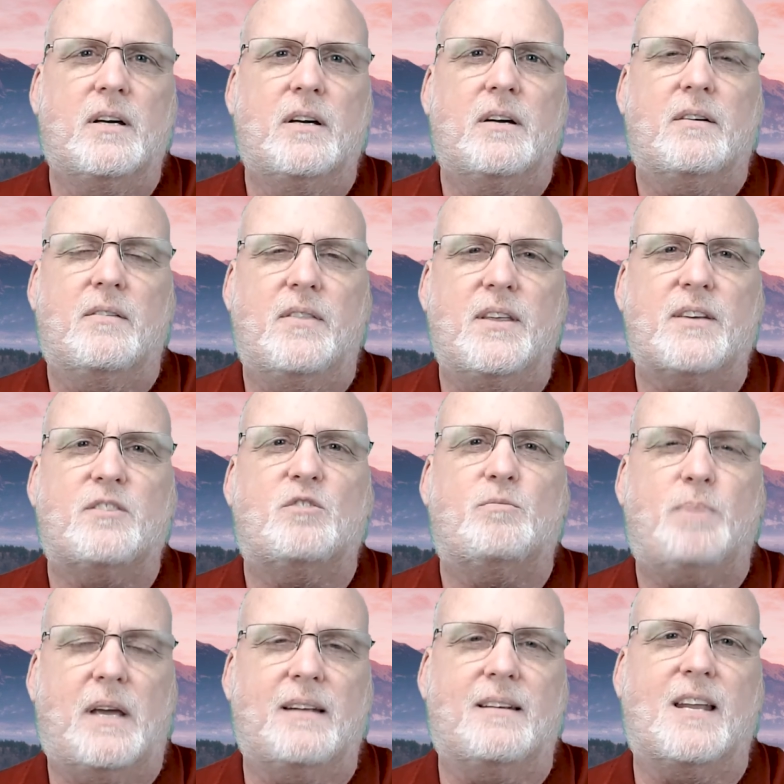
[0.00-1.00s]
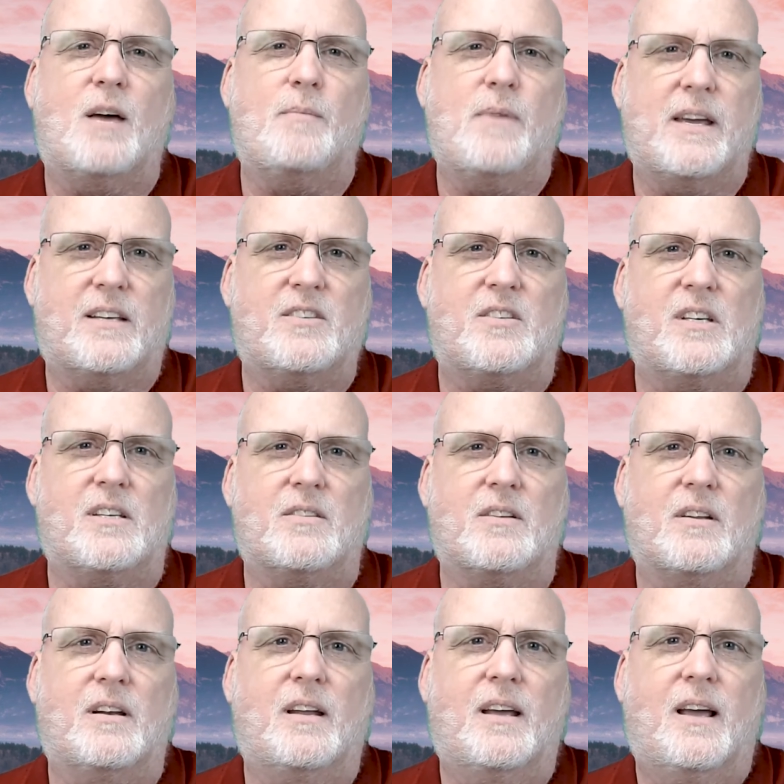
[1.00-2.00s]
this pandemic
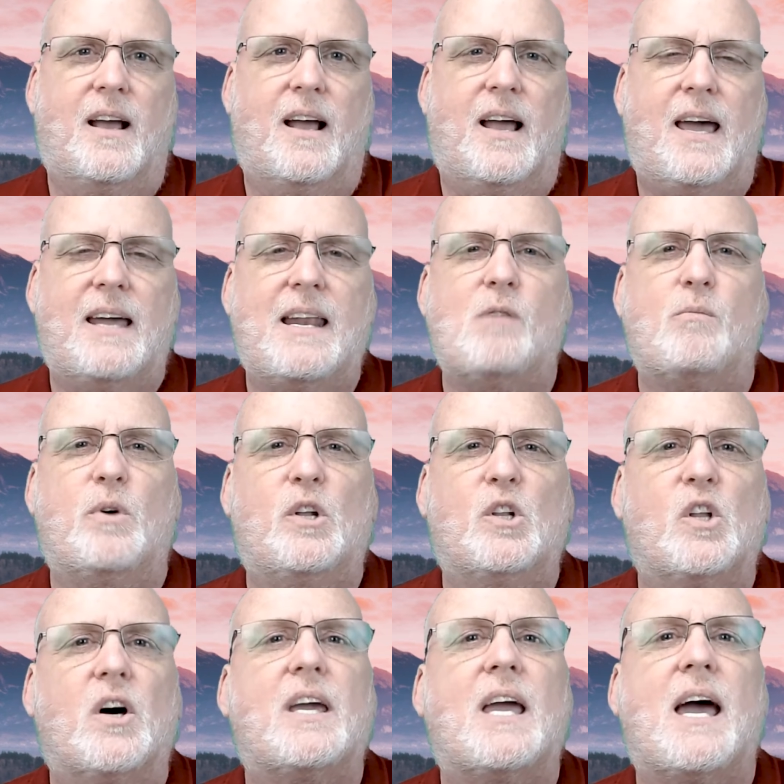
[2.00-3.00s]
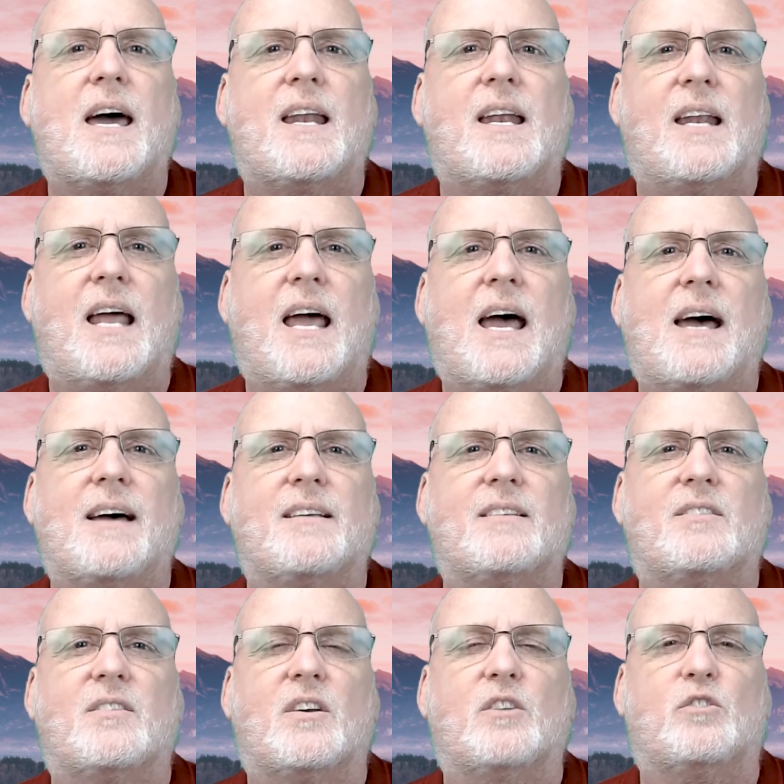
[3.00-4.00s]
season. And we look at it
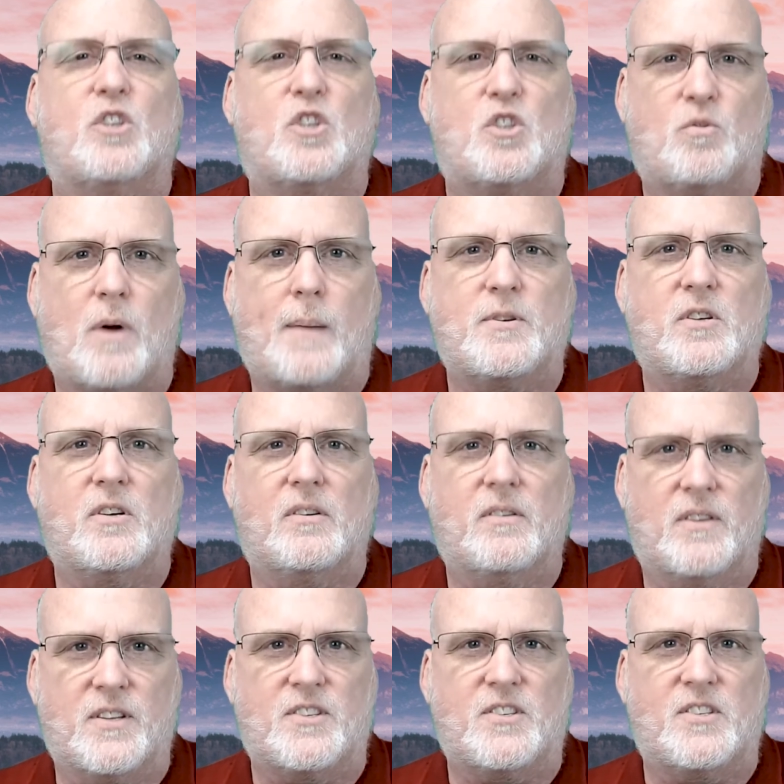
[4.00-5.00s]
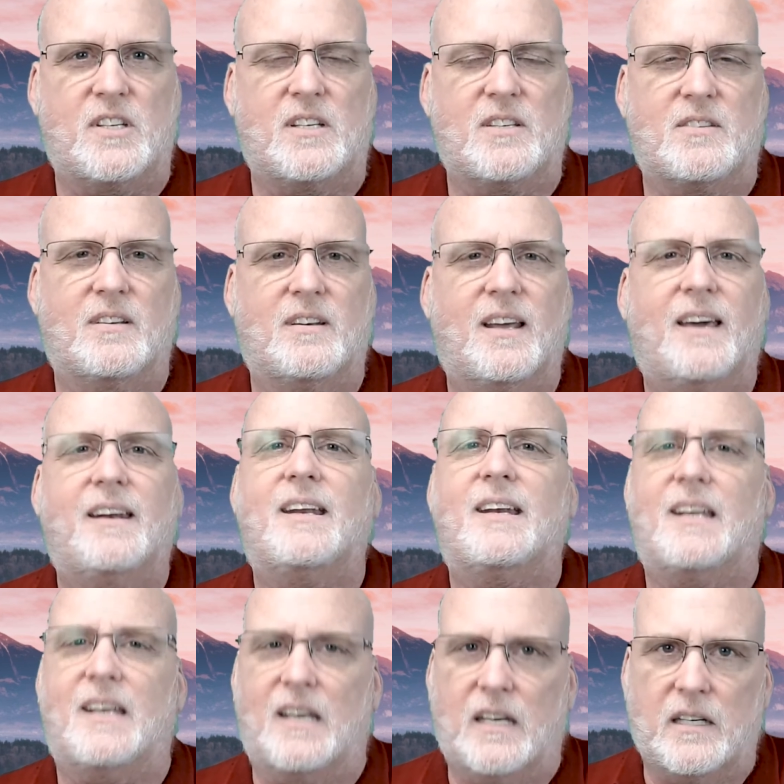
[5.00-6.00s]
as a disruption this season, and
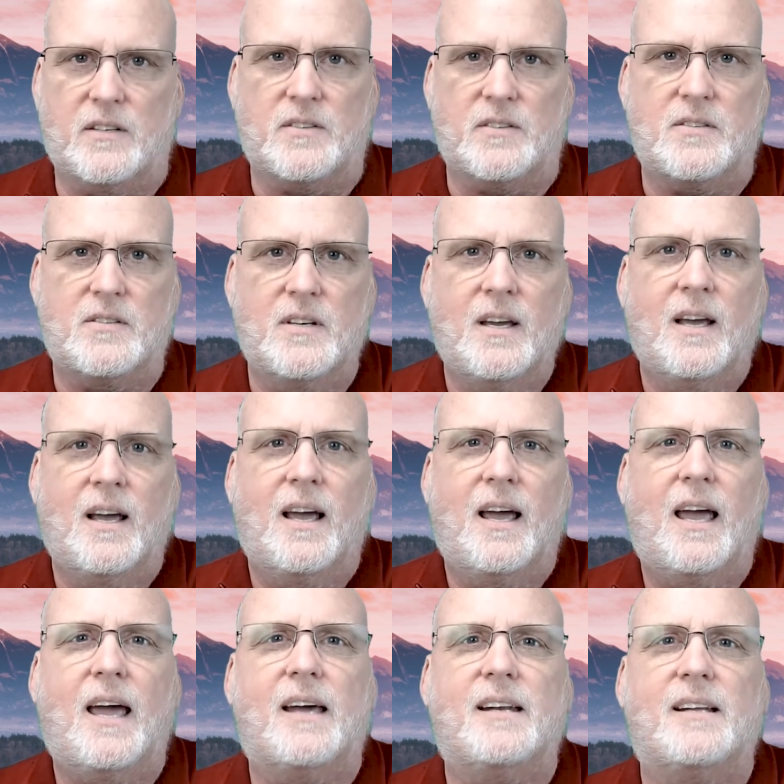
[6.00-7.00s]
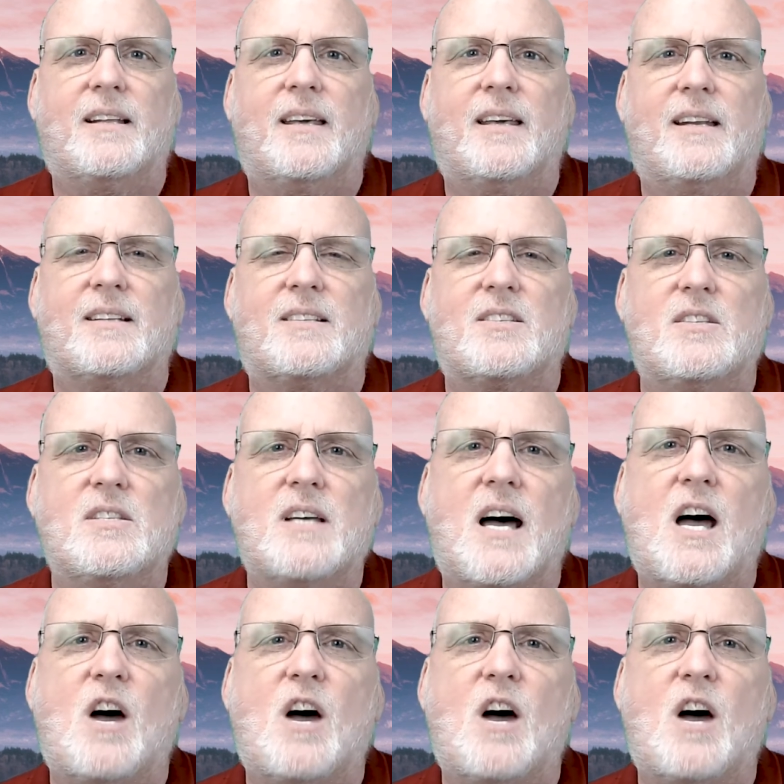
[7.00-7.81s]
it is. And it's not